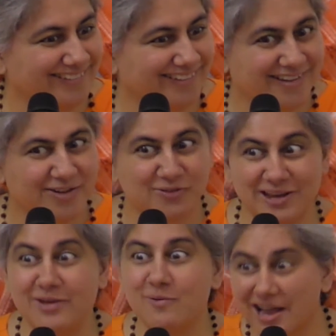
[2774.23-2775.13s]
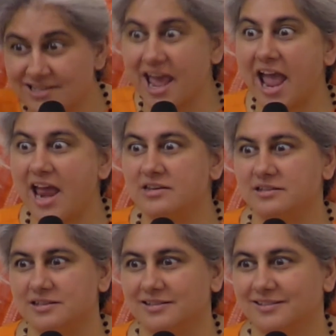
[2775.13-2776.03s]
We want
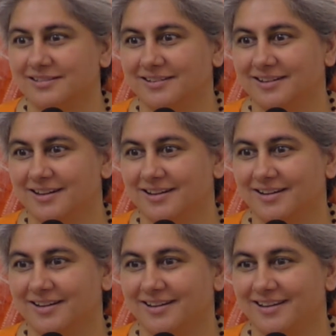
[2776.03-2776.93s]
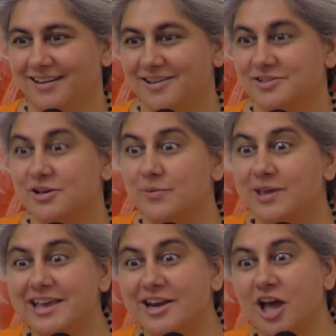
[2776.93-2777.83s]
end. So we
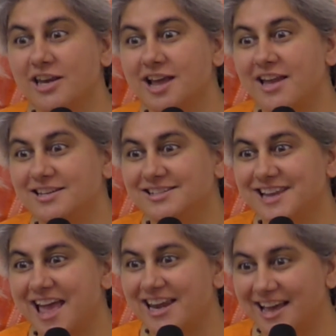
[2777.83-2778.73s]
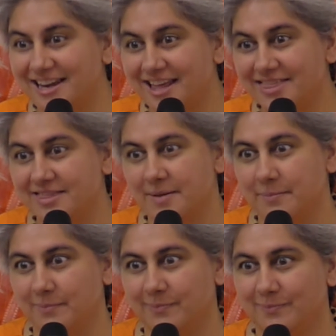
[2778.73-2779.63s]
cannot understand Anantam.
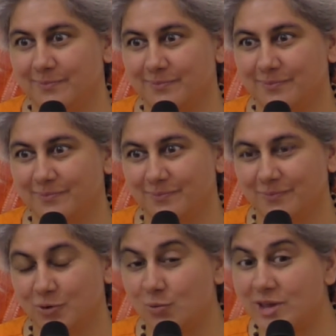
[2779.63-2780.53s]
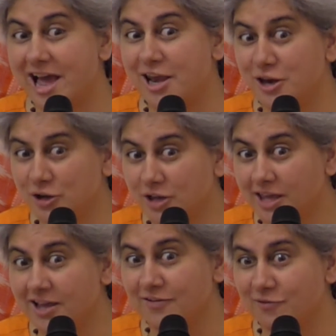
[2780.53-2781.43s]
We are
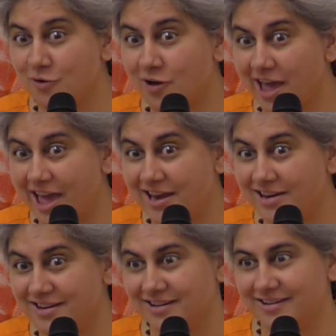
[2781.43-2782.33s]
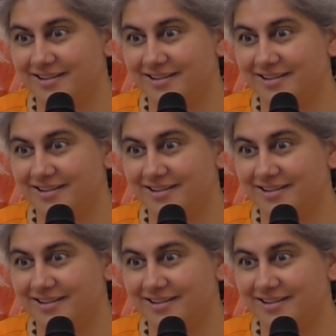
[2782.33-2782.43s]
looking for end.